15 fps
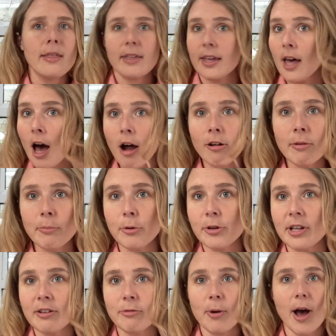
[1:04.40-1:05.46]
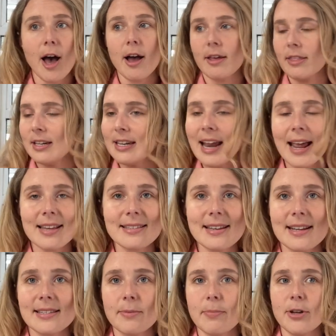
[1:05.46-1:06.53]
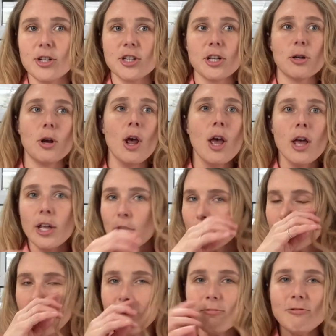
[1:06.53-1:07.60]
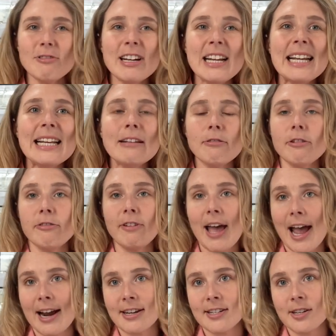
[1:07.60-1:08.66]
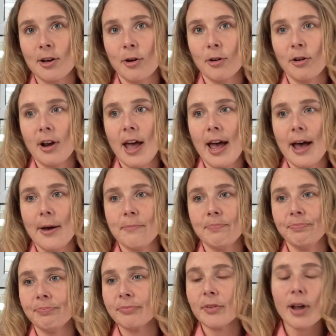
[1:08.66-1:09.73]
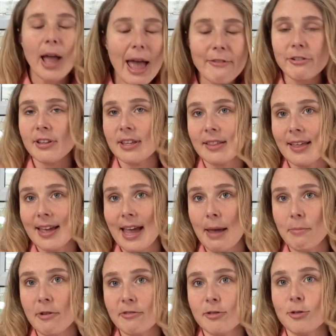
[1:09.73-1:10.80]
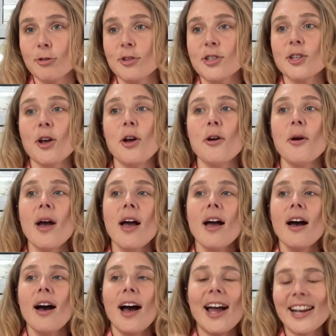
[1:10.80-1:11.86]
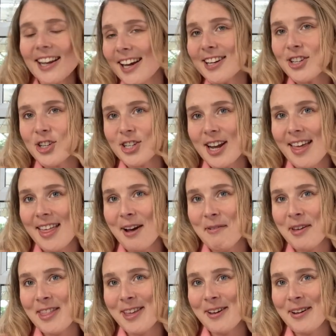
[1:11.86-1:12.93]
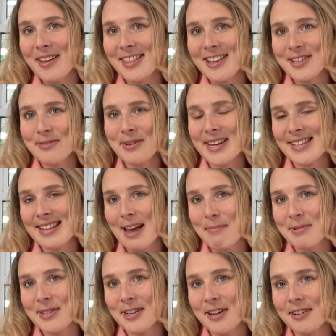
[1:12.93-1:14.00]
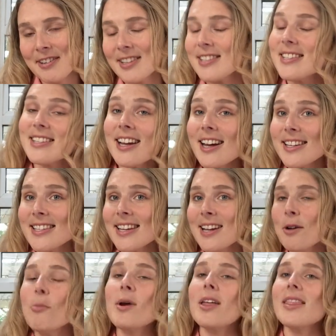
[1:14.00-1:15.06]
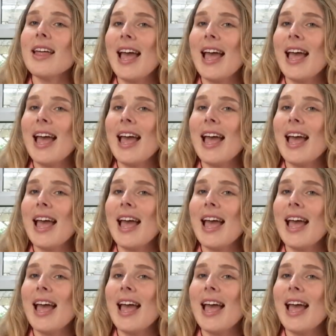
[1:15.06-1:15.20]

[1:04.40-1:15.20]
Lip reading: the current body of work, the next exhibition. You don't really reflect on everything that came before. So I'd like to share that with you in this week's episode, starting with